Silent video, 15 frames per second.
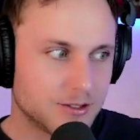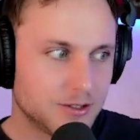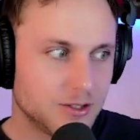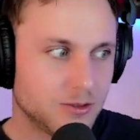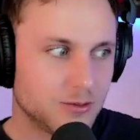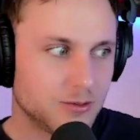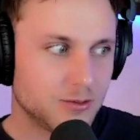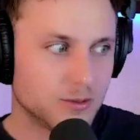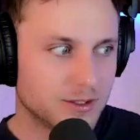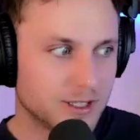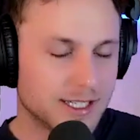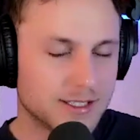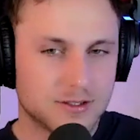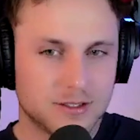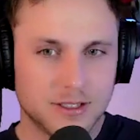do you leave it
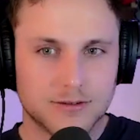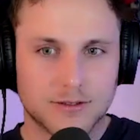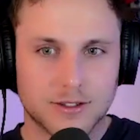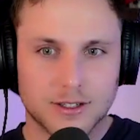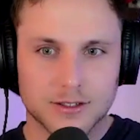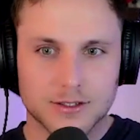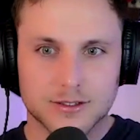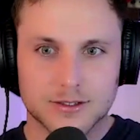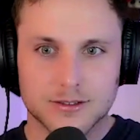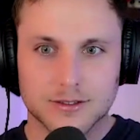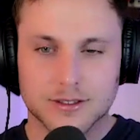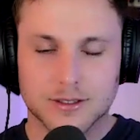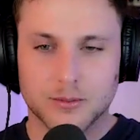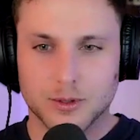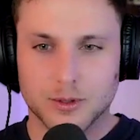as default
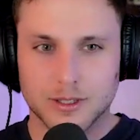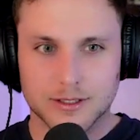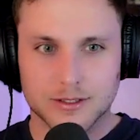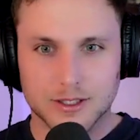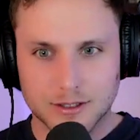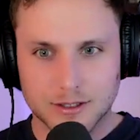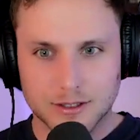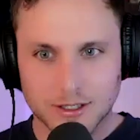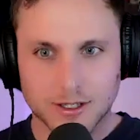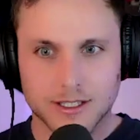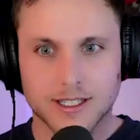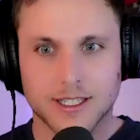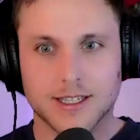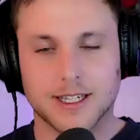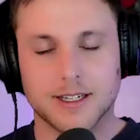complete 0
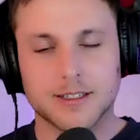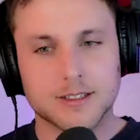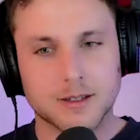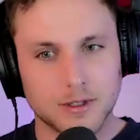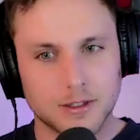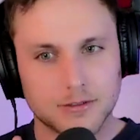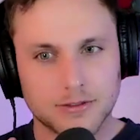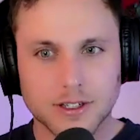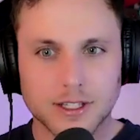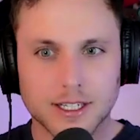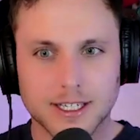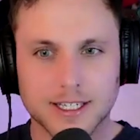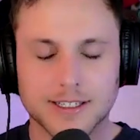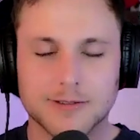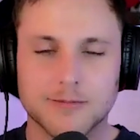and then let somebody fill it
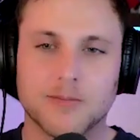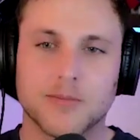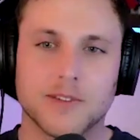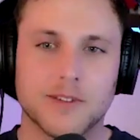in?